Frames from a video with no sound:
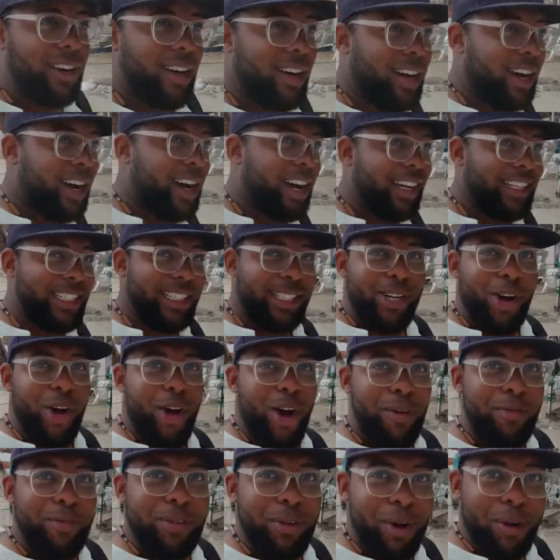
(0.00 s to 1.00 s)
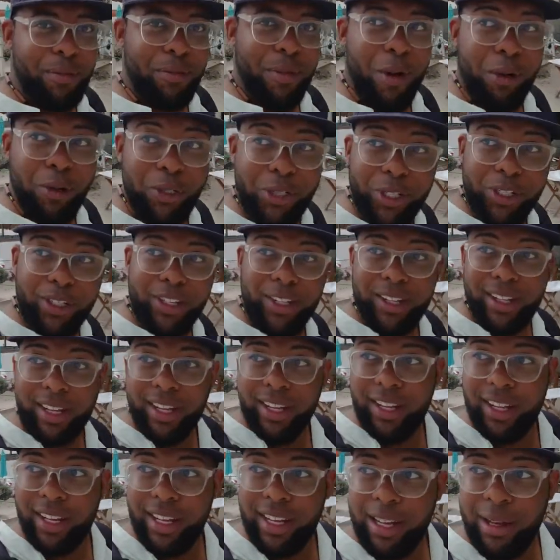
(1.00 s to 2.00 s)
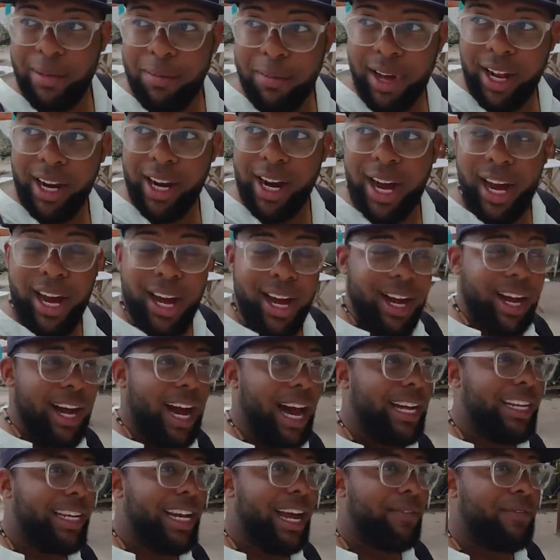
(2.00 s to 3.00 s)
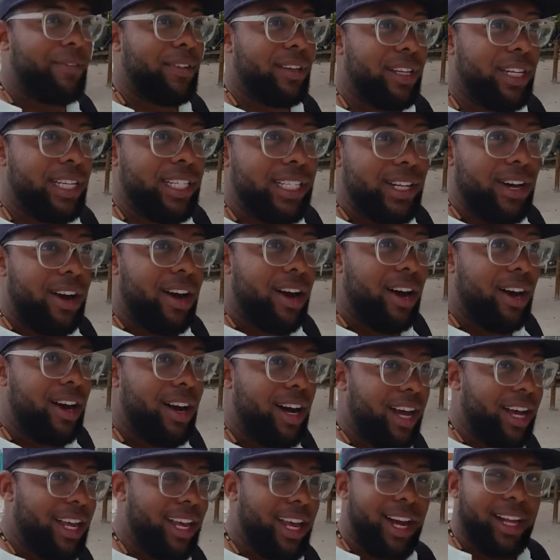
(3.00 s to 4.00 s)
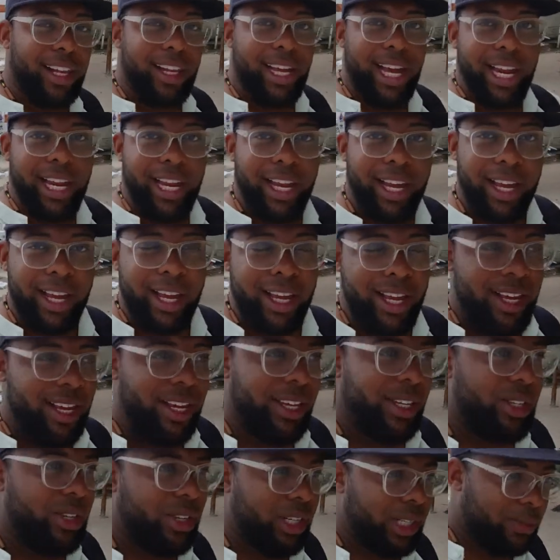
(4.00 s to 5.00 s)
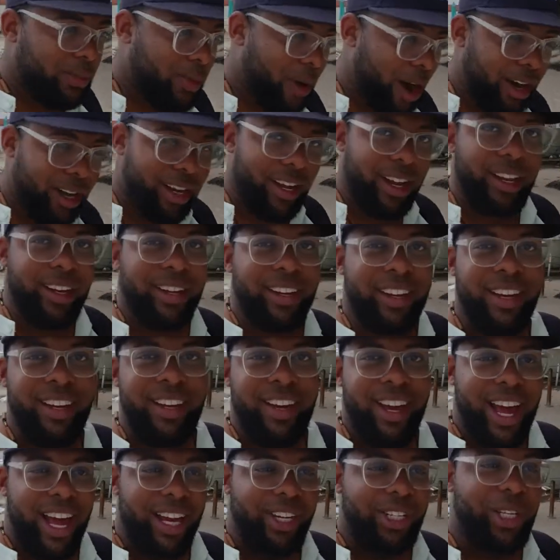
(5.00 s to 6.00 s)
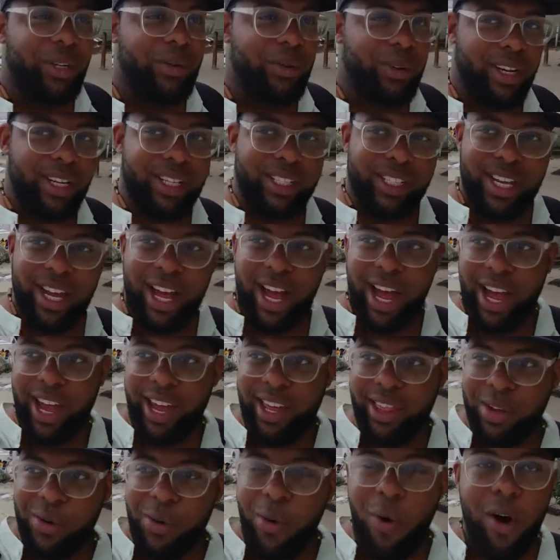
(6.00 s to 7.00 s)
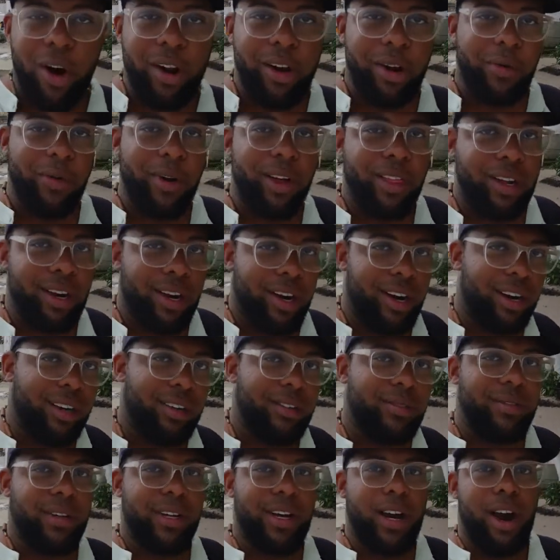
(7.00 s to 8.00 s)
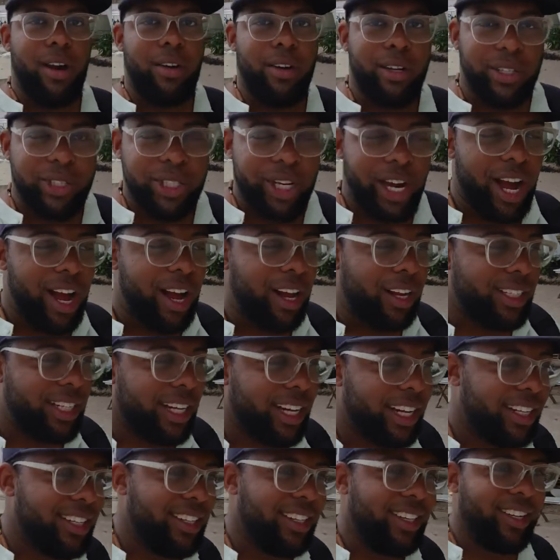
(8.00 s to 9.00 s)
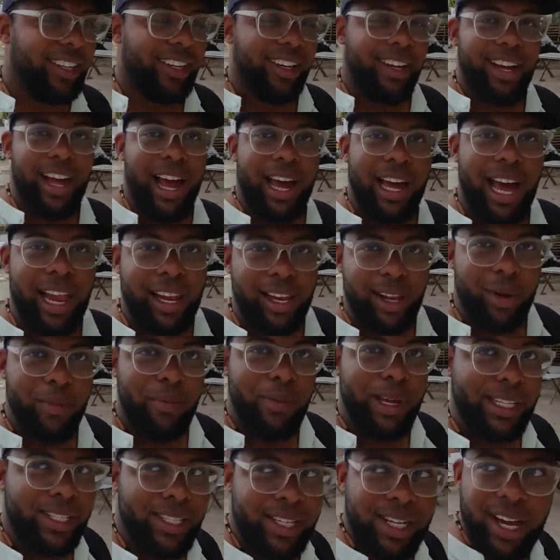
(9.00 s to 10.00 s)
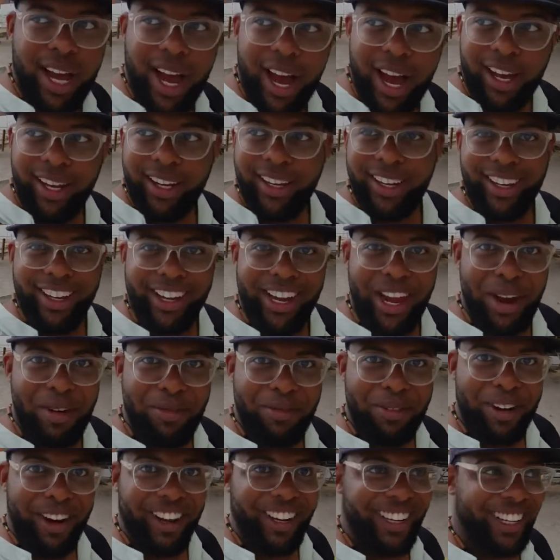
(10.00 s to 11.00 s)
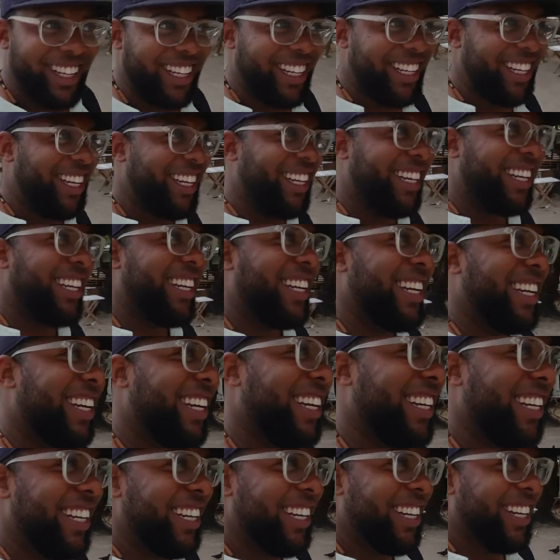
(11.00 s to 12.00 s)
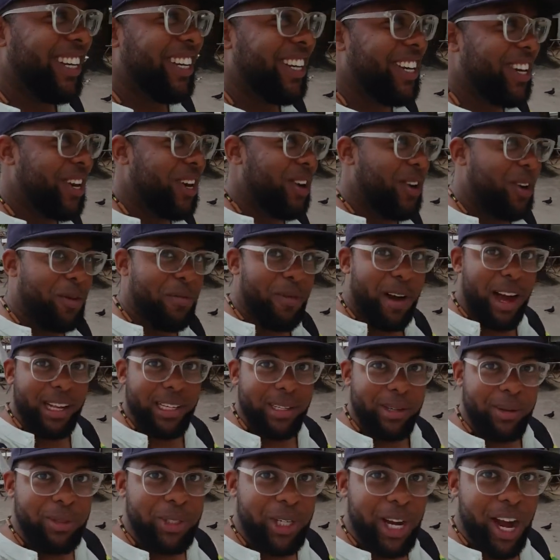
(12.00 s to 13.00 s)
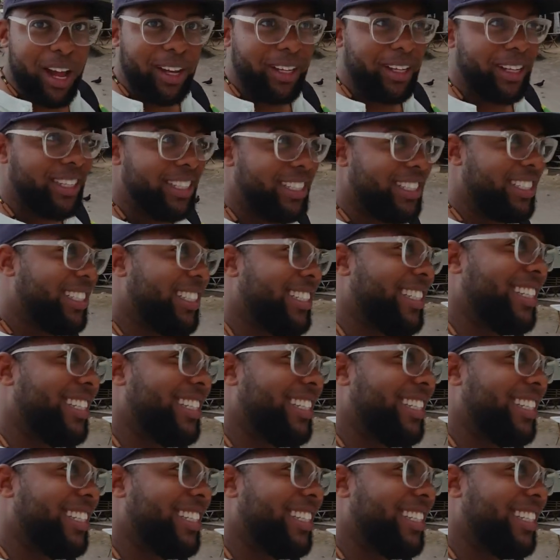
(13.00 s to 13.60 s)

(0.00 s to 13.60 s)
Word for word: or uh, soft or emotional, but uh, I definitely saw a young lady. She's pregnant and she was uh, in the water with her current child, and I got a little misty eyed. Can't front. Reminds me of childhood.